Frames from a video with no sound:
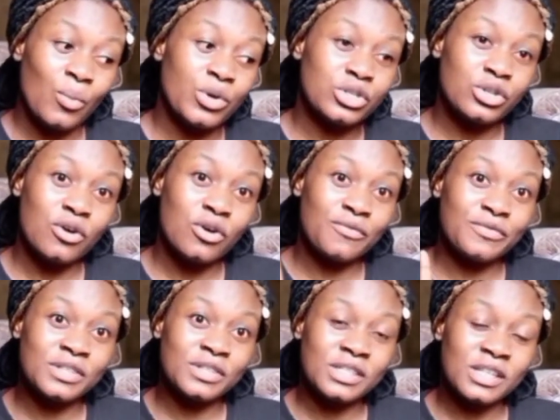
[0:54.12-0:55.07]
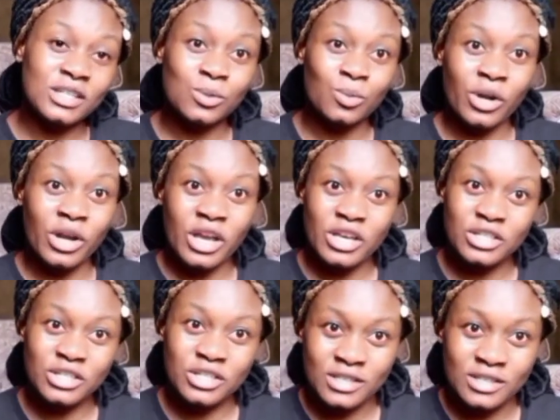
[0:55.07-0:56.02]
which of six were
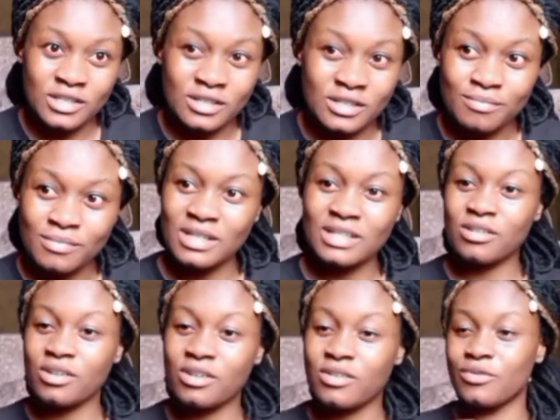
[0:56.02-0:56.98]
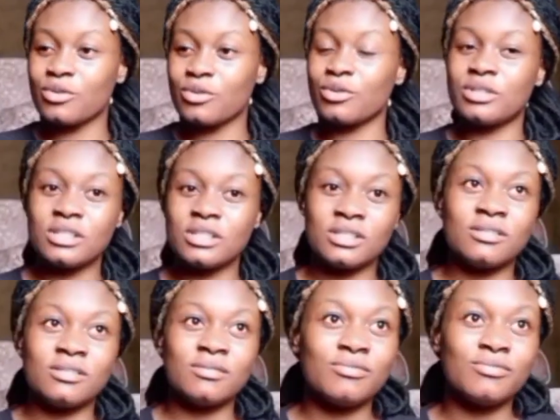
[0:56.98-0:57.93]
Asians? Let's not even go
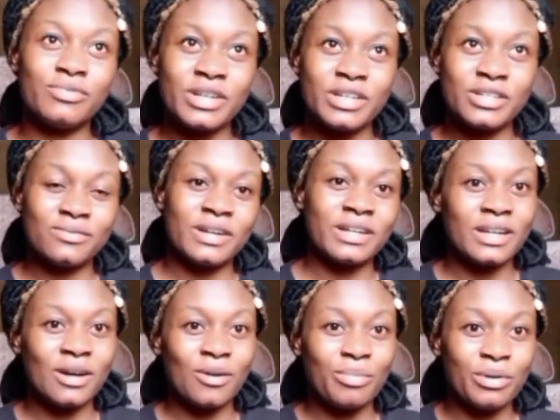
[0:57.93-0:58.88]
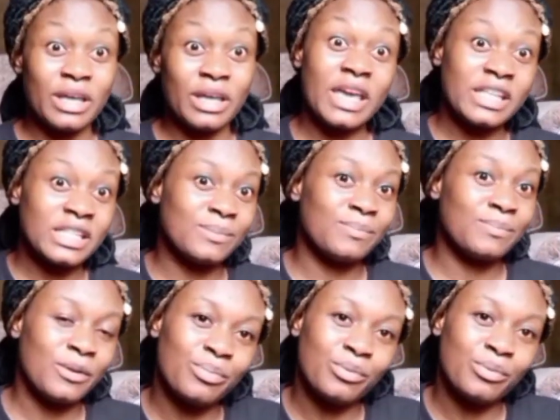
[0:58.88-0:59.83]
to race right now, but eight
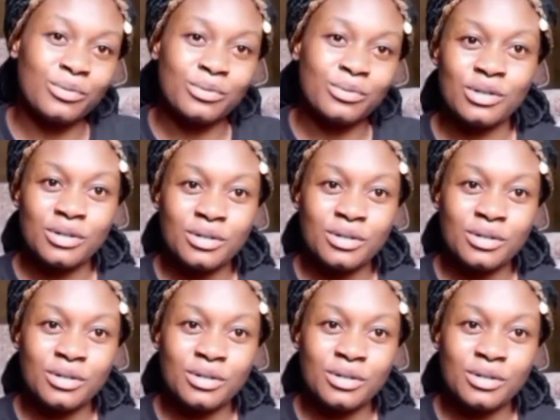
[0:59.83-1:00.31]
people.